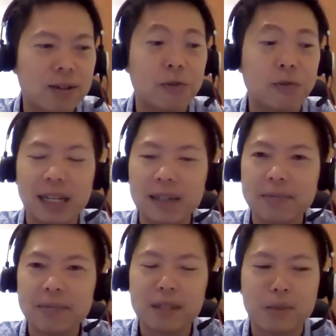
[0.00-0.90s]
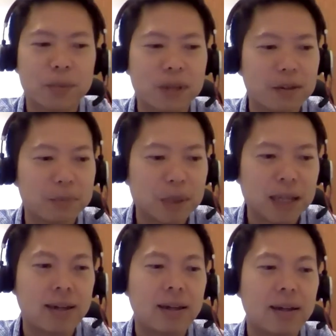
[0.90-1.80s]
fulfilling. It's more
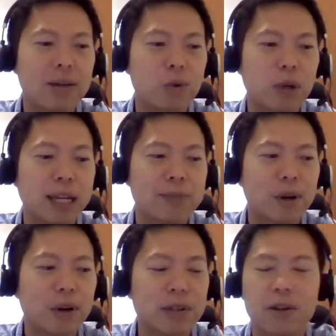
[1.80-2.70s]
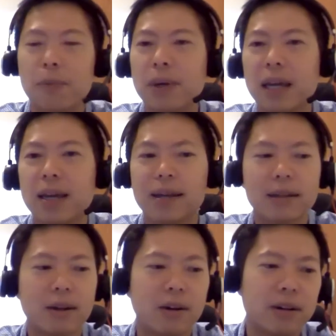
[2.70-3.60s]
peer-to-peer. We explore a topic
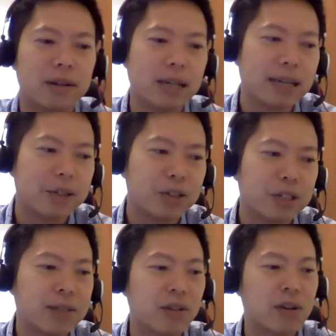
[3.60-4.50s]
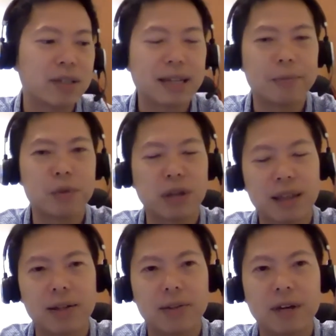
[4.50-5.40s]
or an interest or concept
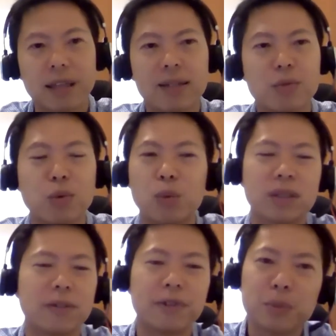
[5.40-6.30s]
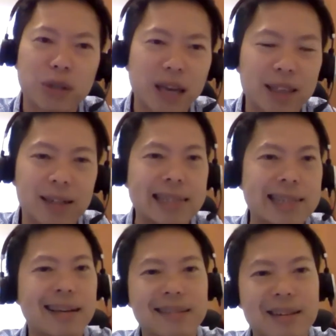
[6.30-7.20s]
together with others. We watch a film together,
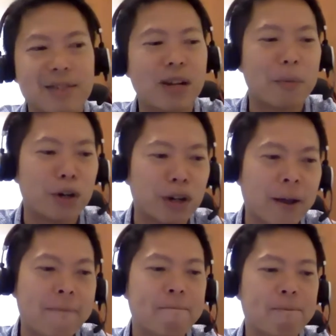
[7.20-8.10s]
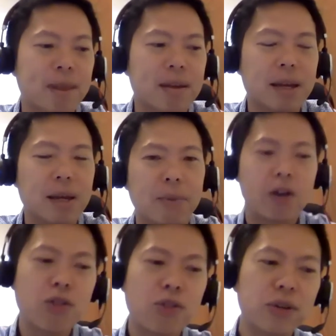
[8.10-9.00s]
discuss it, read a book.
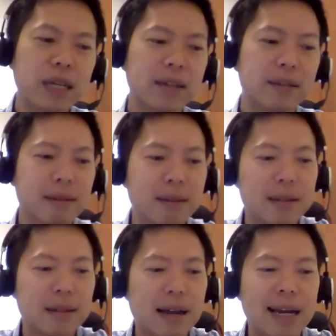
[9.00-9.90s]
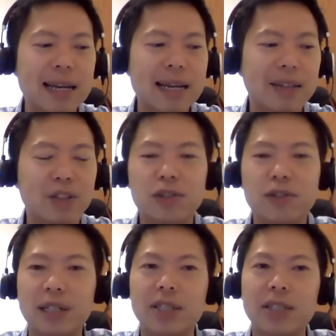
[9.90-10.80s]
But although in highly
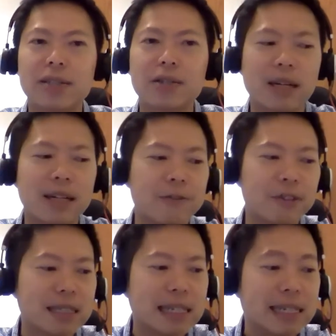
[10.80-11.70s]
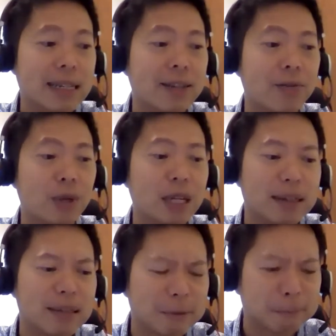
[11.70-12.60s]
unstructured or unfacilitated
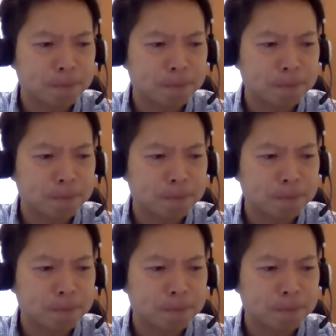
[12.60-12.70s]
ways.